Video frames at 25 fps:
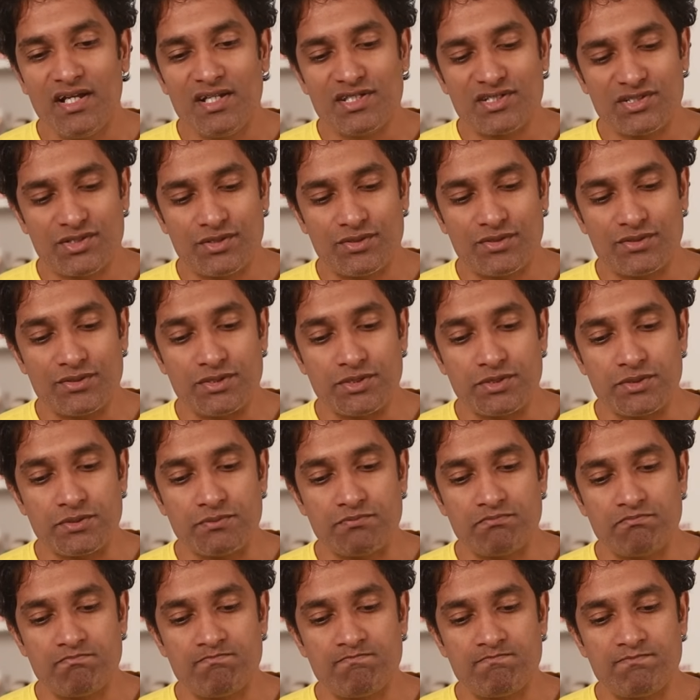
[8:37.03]

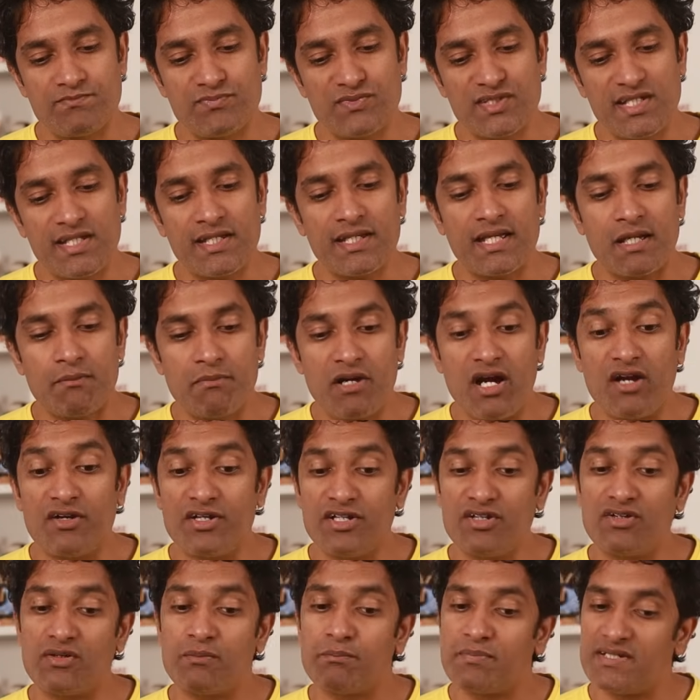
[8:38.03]
So think
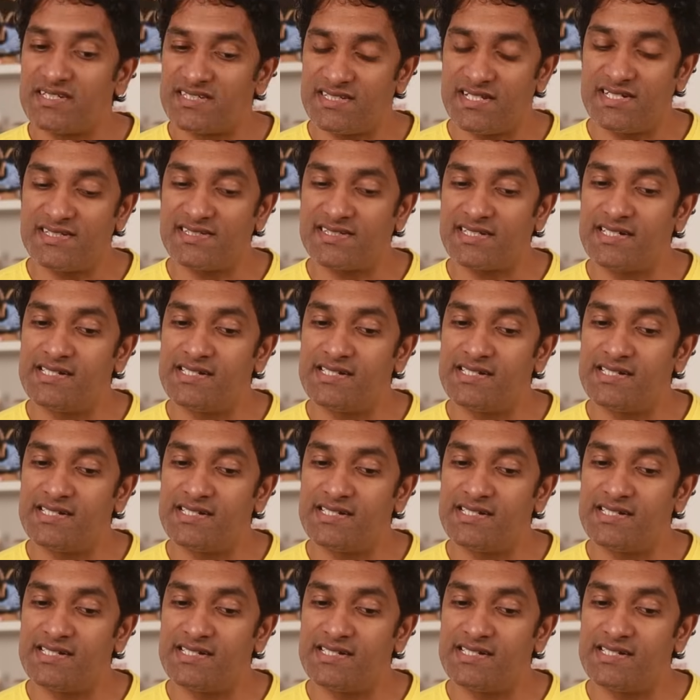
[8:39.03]
about your business